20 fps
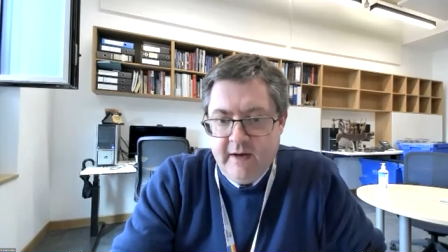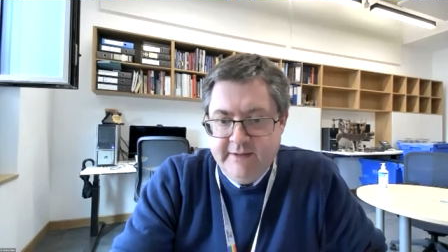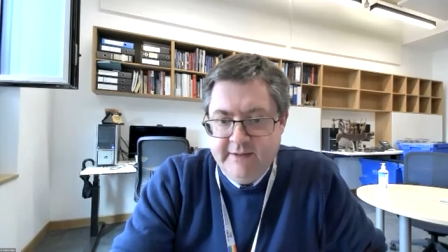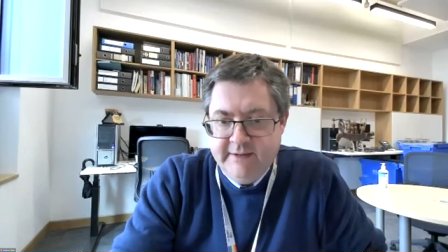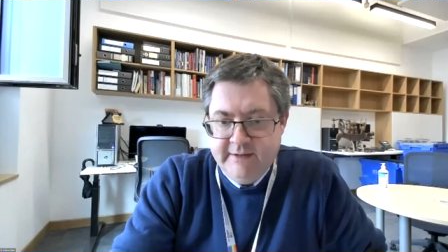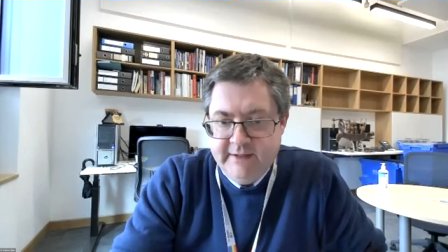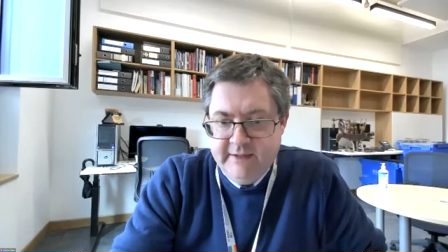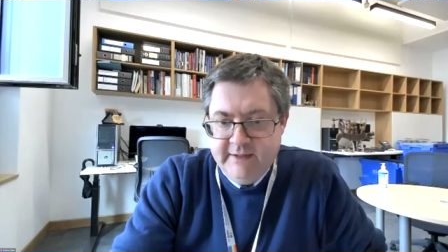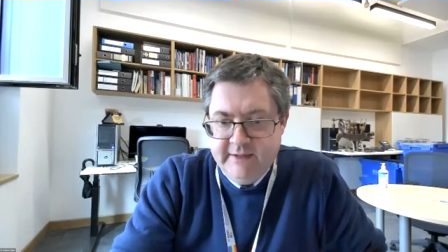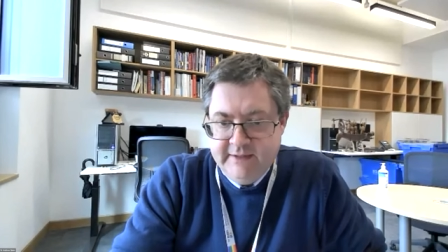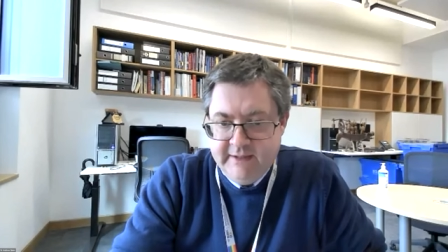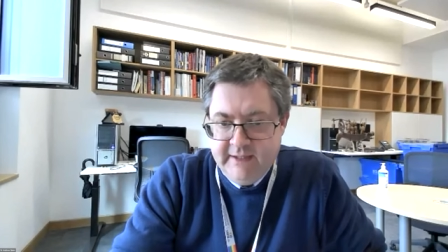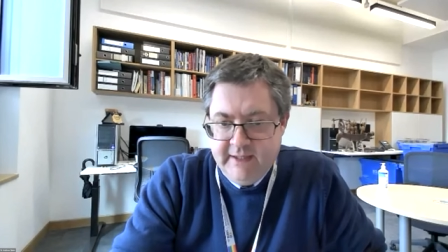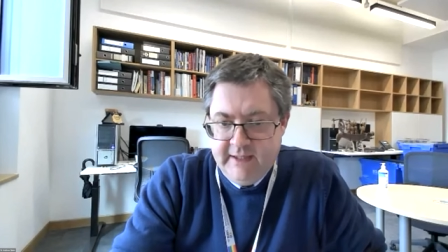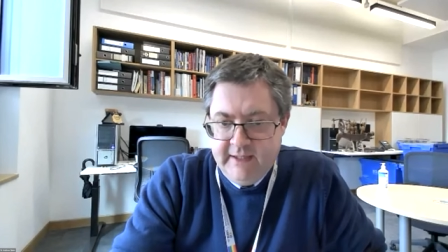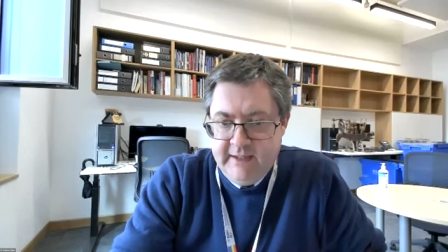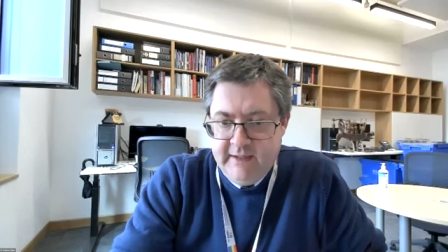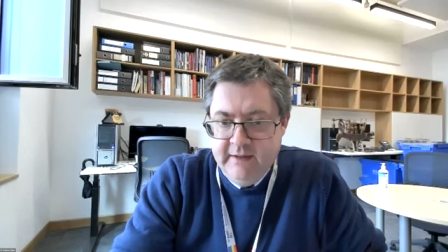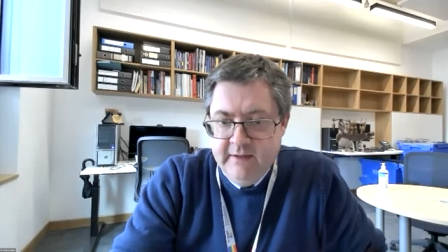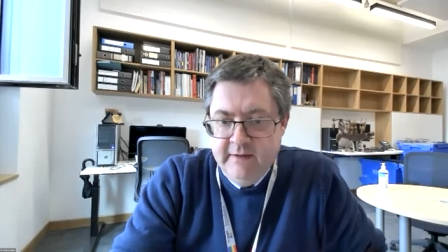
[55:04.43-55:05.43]

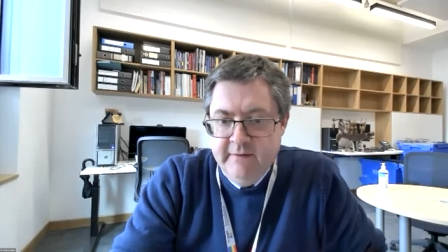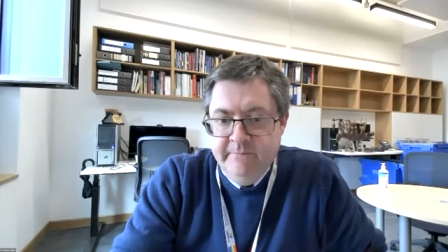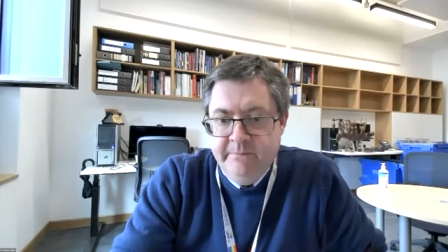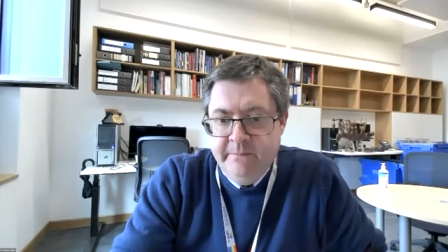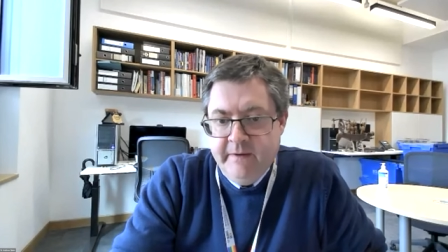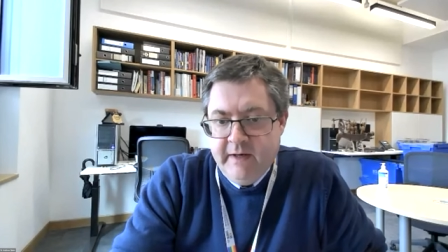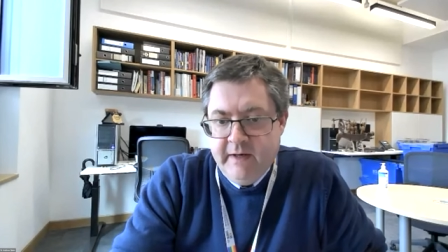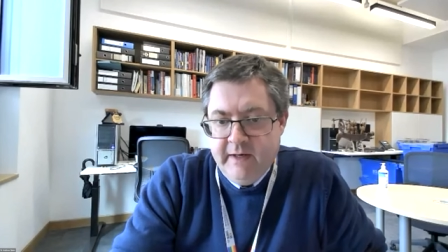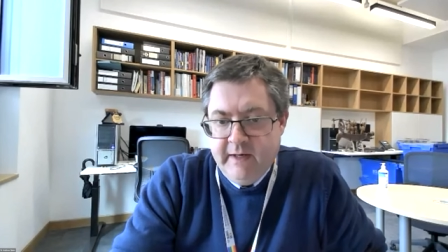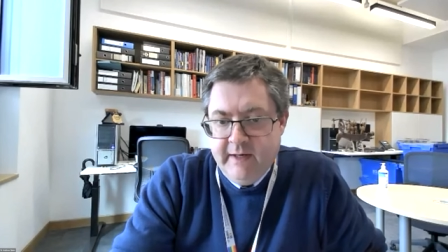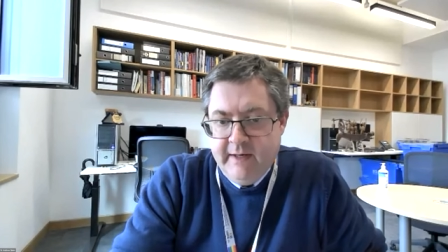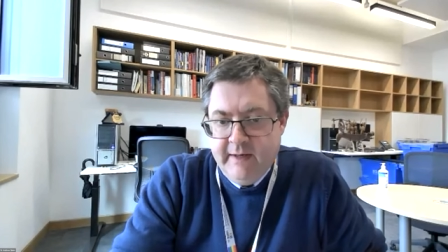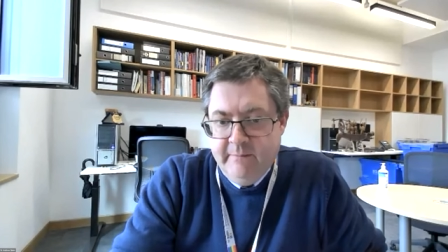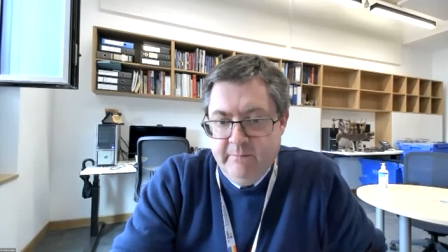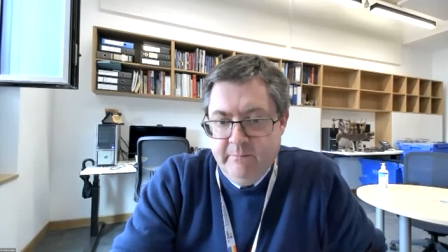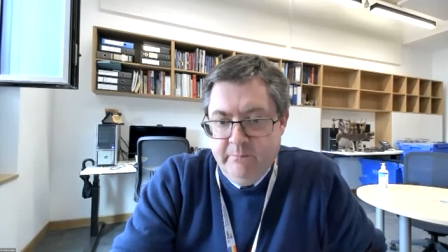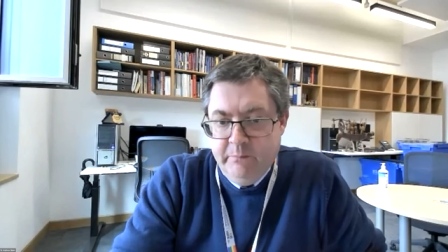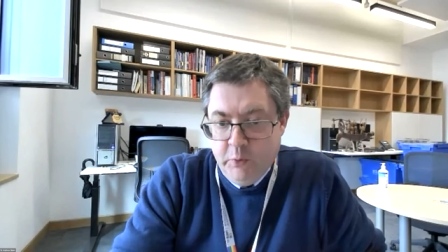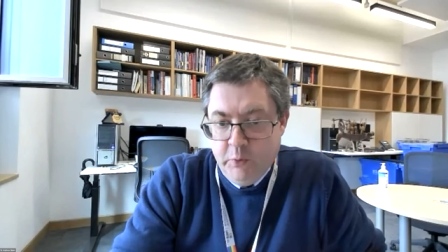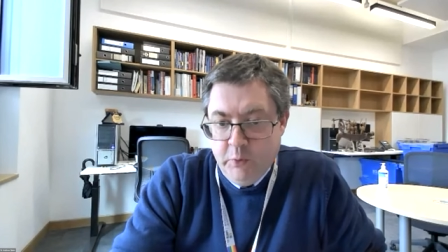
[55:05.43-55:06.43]
ICC
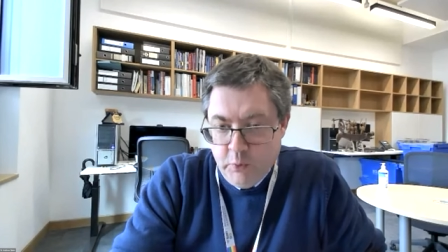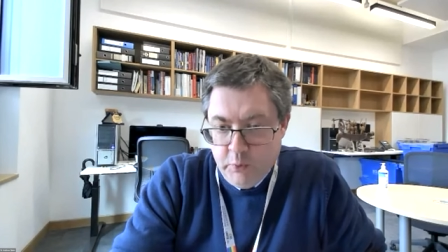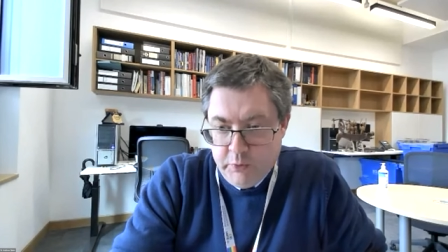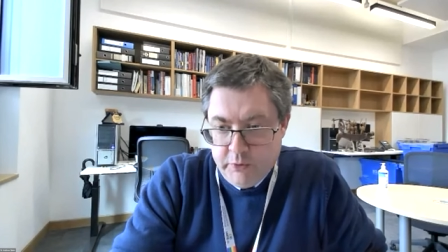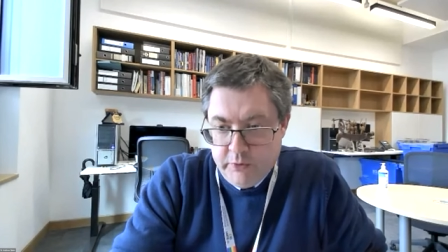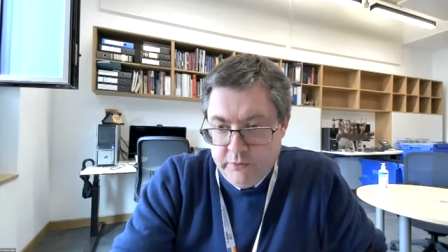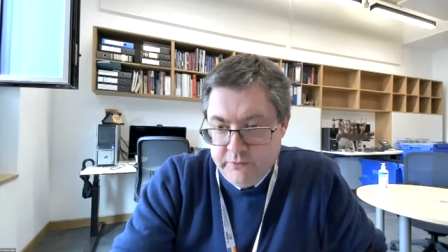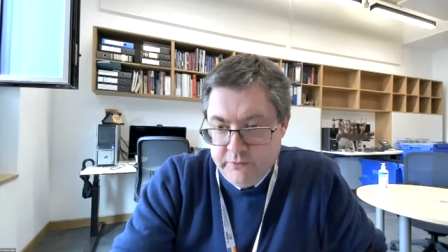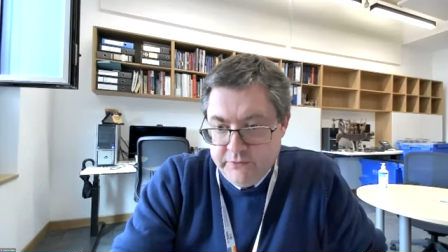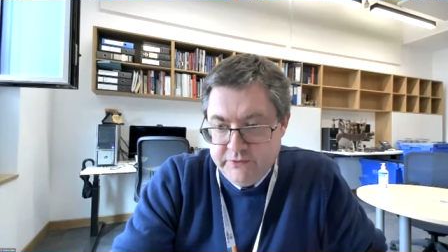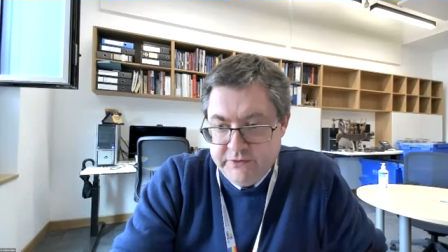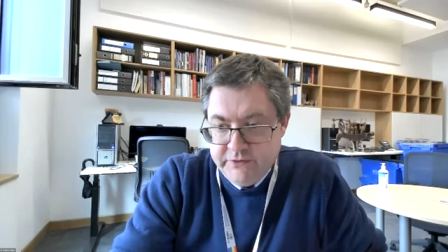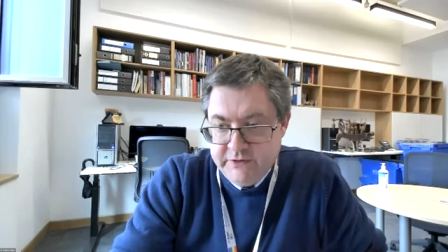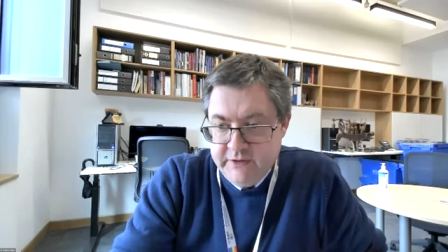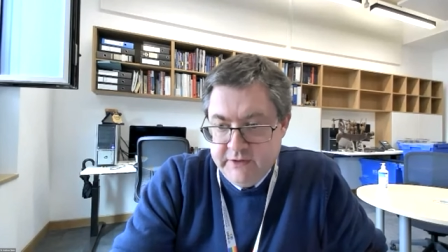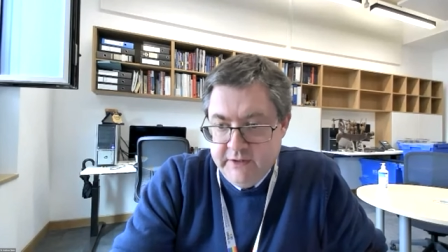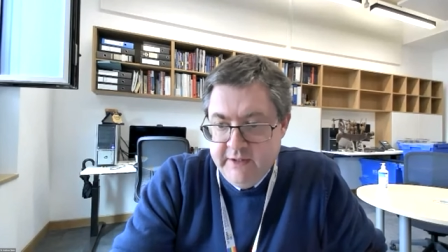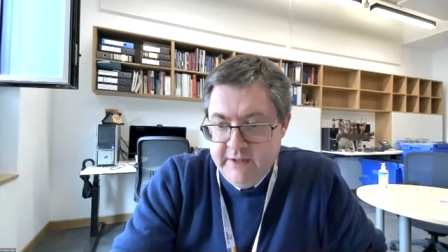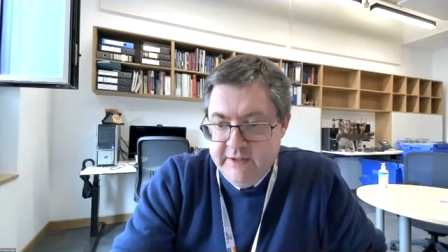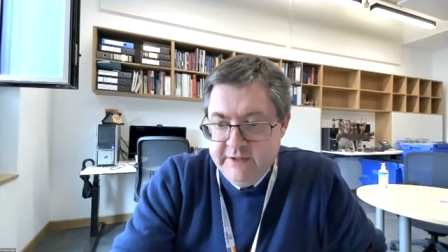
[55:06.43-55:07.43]
um, portals.